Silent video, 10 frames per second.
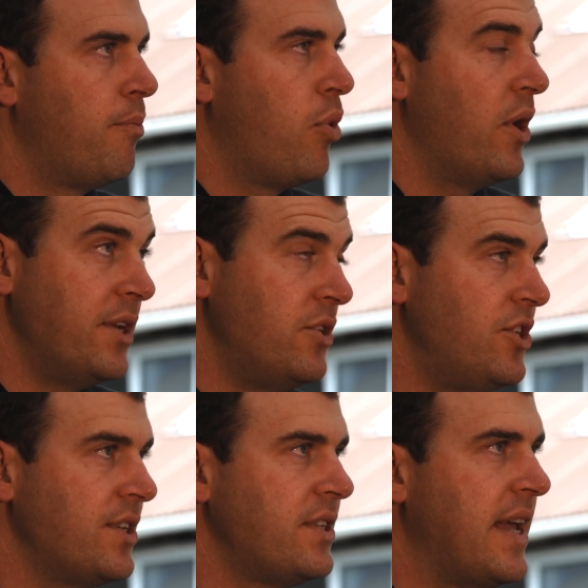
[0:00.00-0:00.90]
Print had
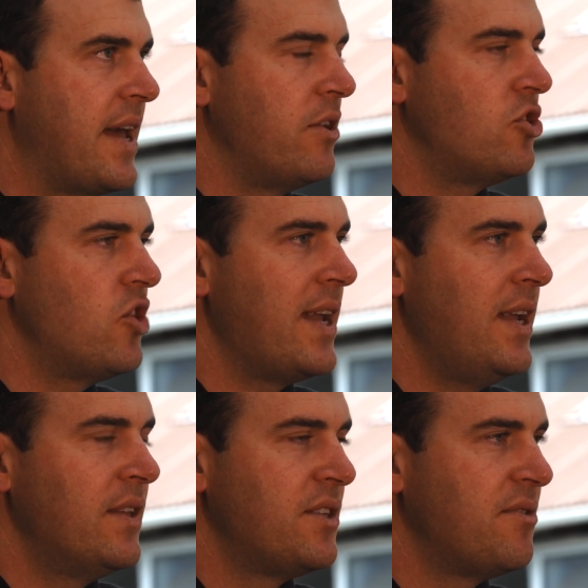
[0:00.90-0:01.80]
just started
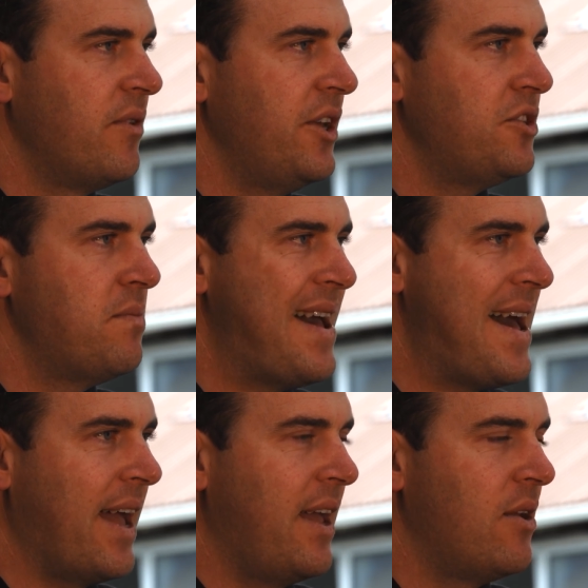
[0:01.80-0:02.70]
tracking this fresh
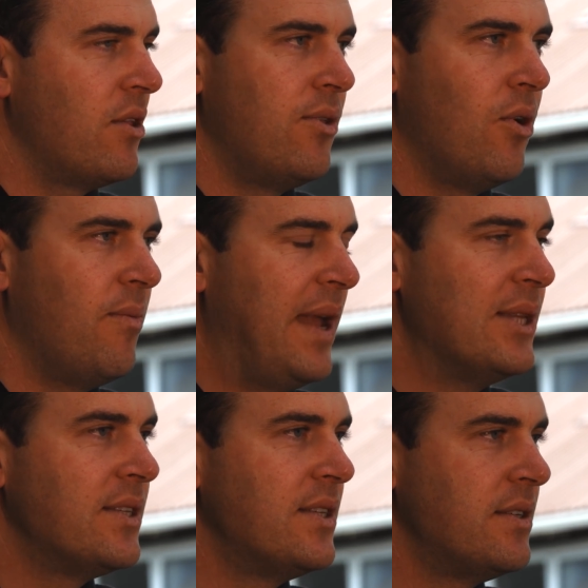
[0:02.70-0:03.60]
mark and I thought, man,
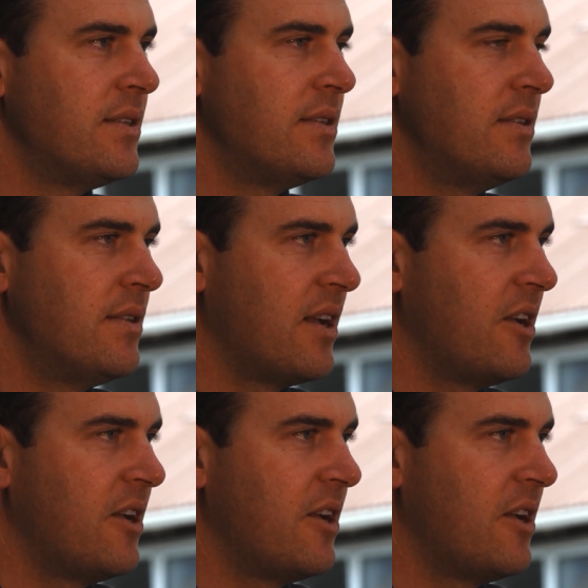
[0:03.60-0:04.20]
this is the